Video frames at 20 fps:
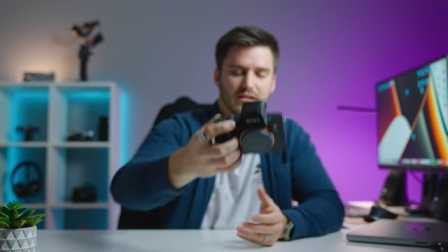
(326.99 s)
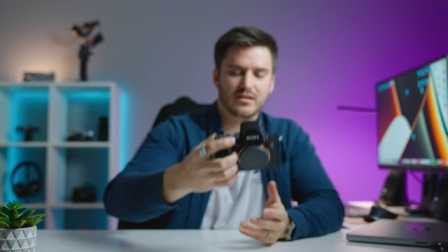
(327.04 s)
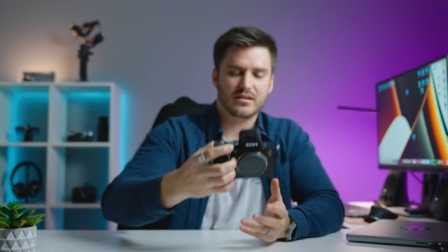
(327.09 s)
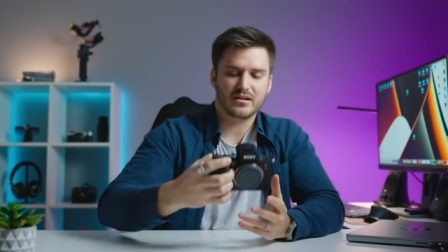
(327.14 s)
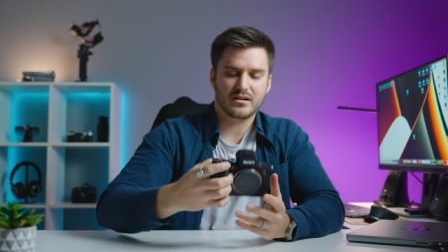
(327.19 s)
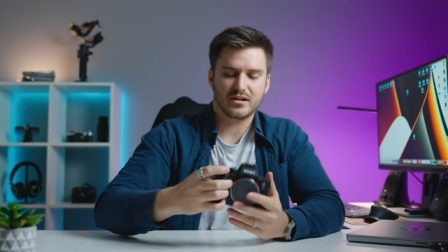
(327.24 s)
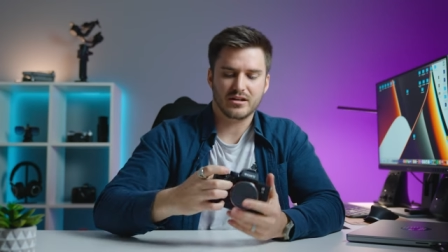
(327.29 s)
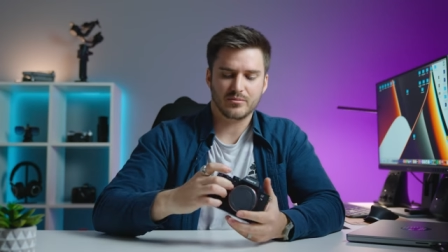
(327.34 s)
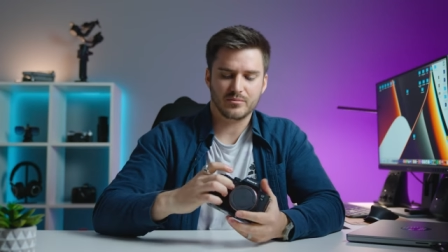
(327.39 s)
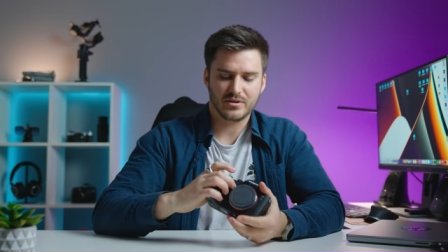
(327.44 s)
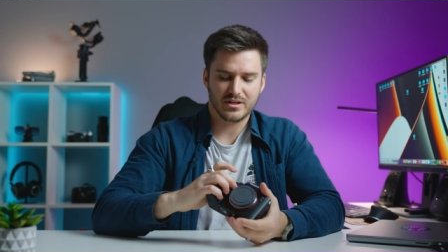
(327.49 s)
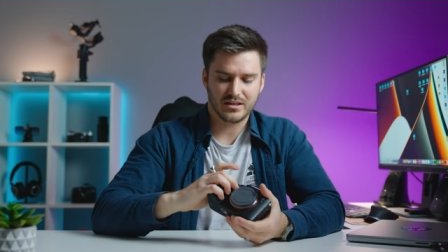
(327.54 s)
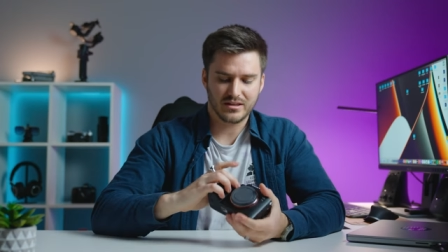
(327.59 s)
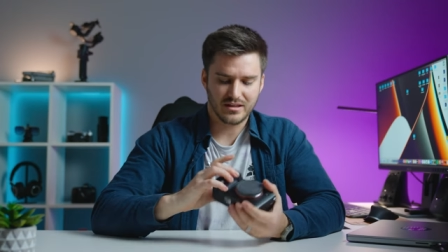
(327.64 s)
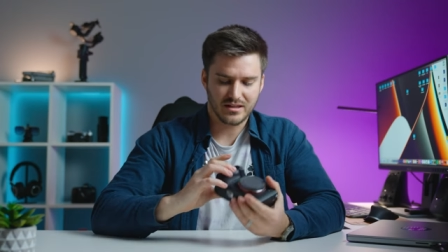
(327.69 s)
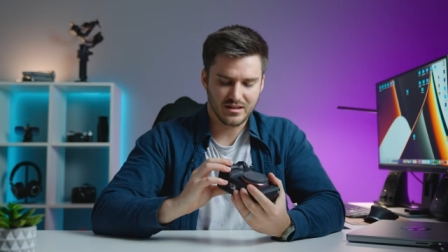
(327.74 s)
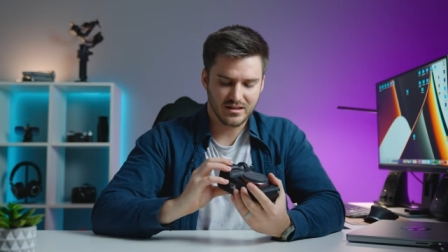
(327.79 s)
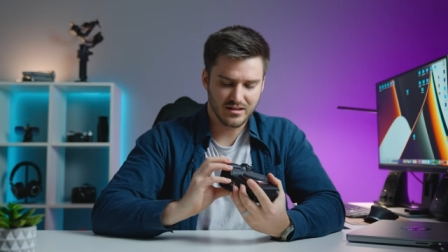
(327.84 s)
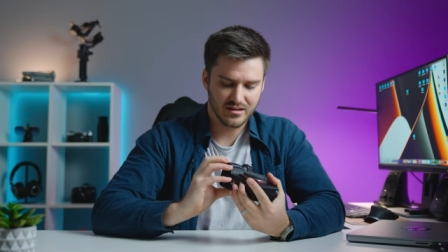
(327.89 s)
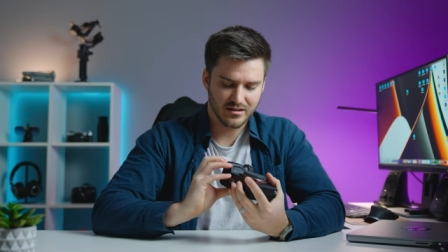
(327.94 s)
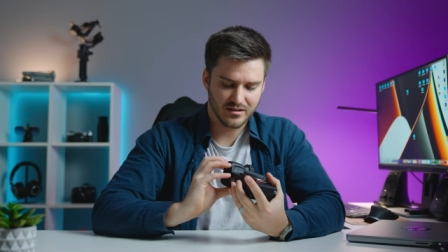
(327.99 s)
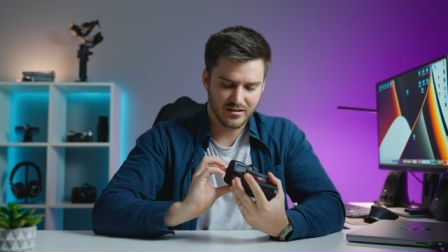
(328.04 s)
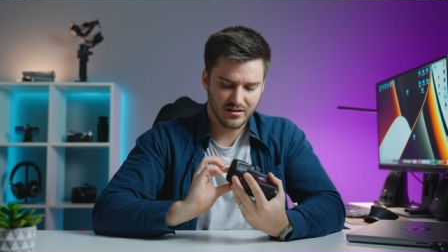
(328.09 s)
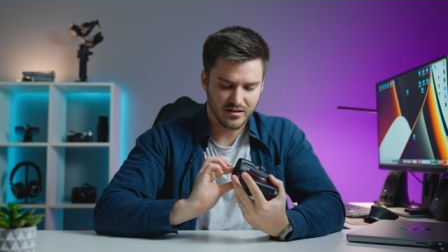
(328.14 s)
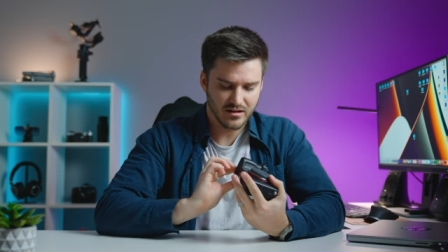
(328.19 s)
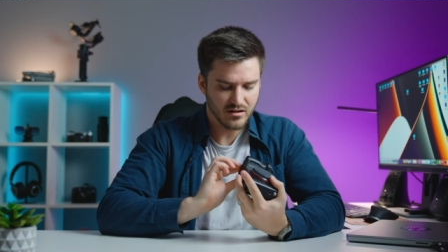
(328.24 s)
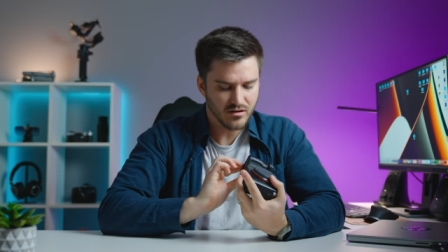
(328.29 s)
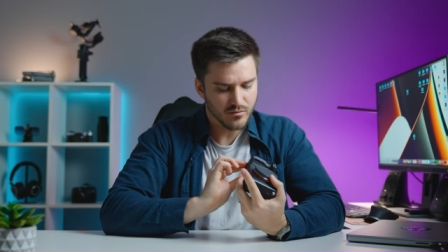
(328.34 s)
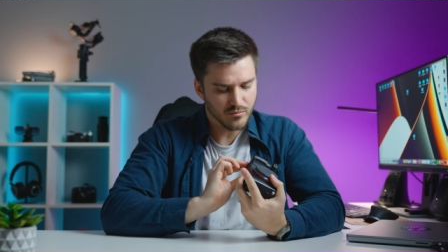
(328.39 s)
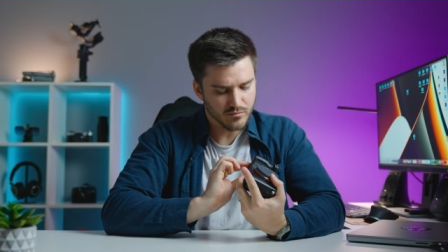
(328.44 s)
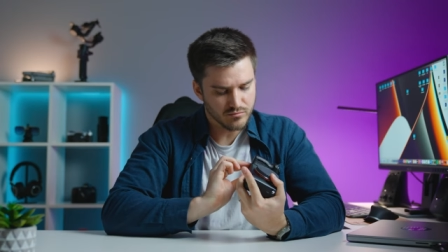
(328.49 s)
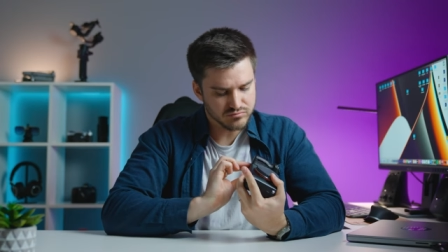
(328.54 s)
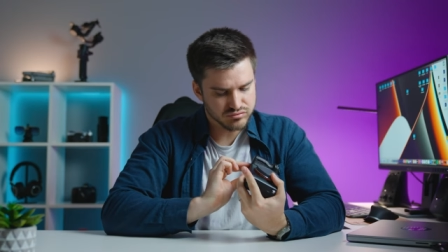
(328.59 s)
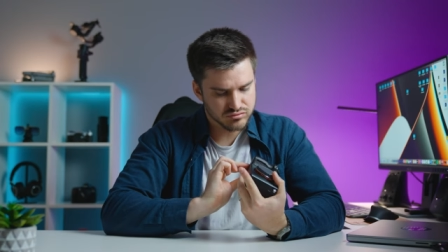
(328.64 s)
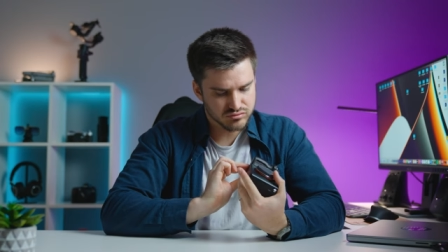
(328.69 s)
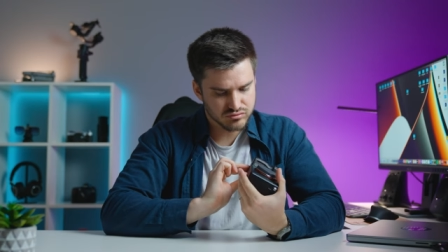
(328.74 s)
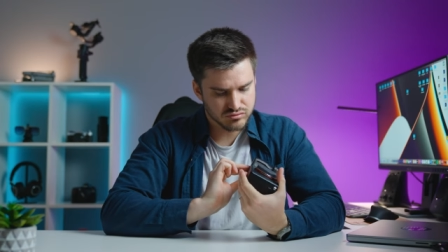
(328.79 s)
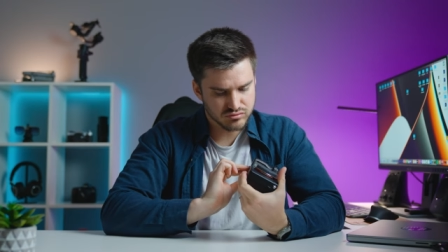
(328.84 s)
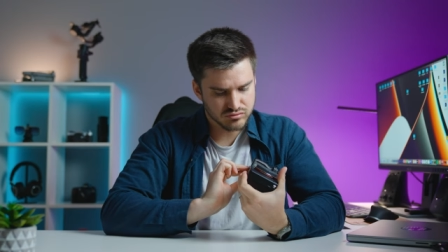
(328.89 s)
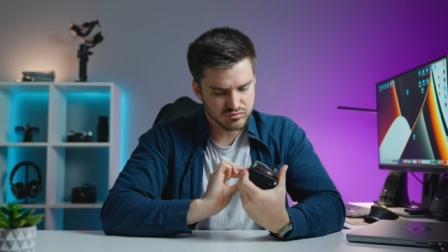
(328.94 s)
Um, and then
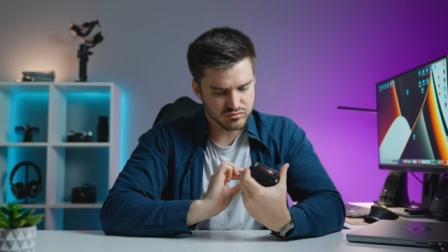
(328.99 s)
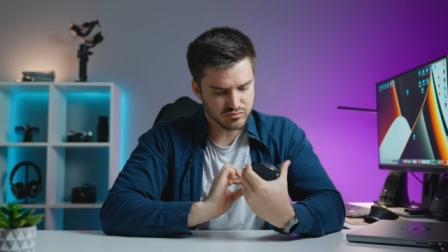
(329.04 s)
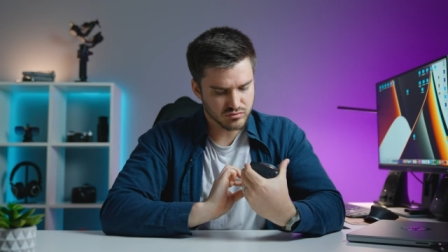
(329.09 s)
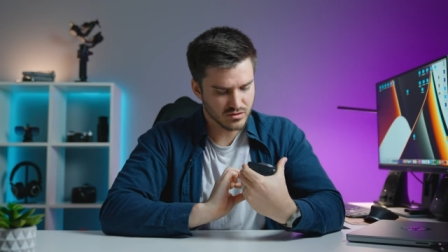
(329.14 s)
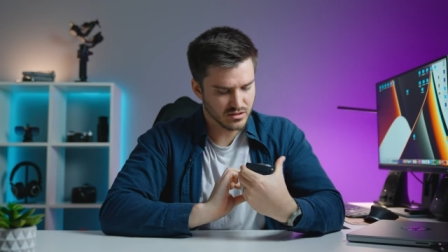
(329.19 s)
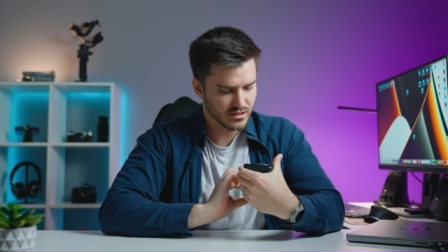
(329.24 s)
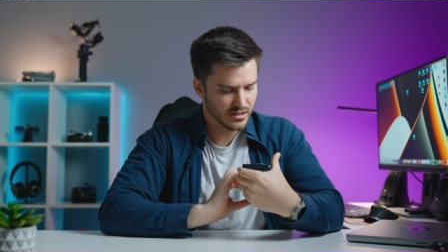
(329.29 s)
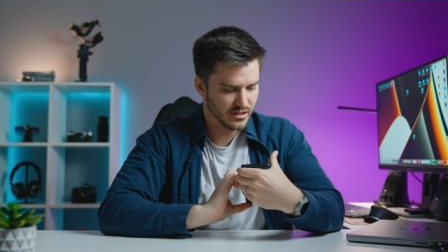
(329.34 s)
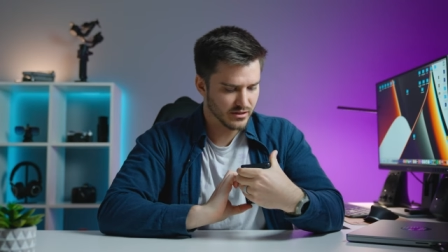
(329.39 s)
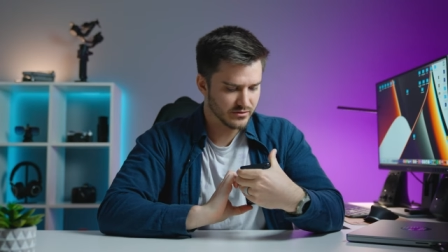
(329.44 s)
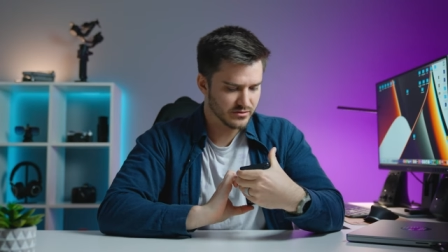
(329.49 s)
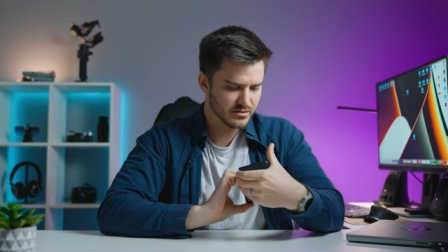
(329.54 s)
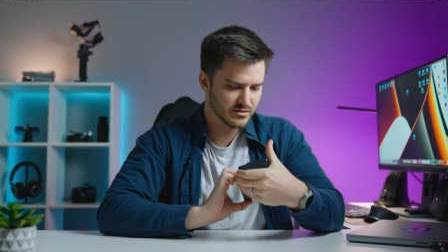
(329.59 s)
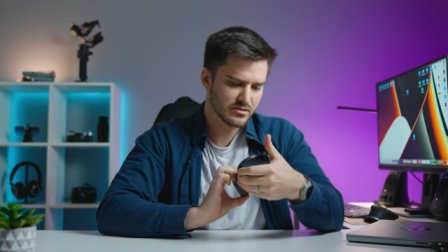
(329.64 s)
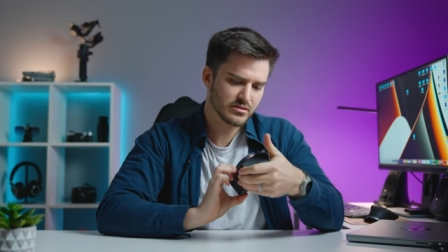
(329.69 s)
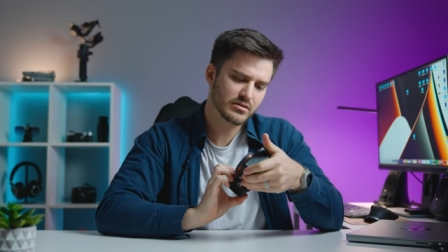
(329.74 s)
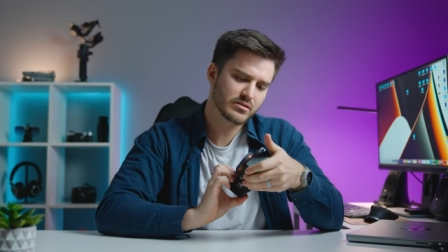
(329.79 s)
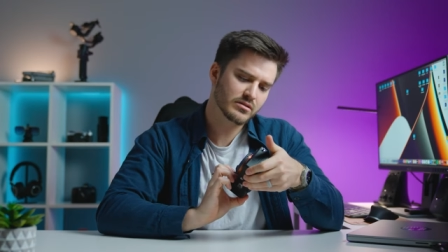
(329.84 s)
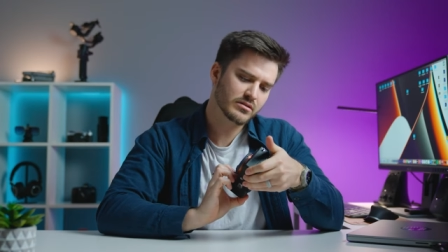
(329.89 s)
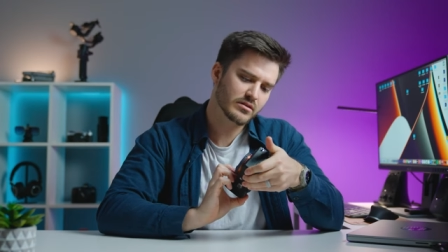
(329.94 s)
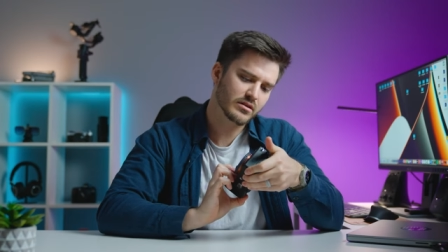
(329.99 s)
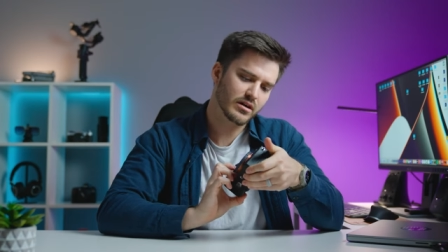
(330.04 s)
where else?